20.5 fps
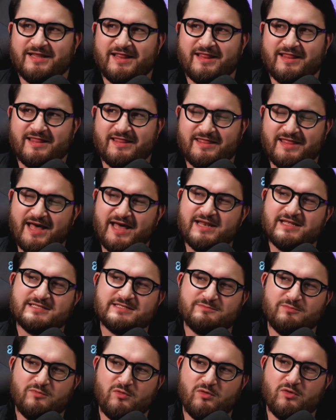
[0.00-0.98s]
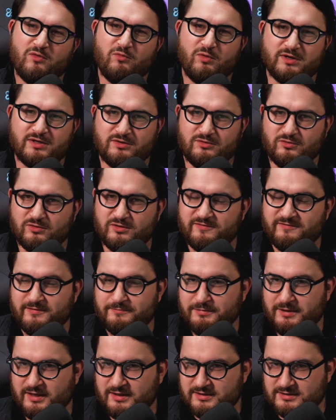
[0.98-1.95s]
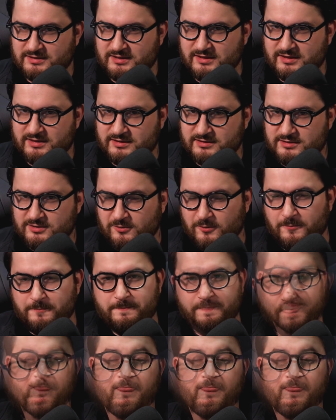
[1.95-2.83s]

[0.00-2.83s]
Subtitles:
That is more what NordVPN is geared to.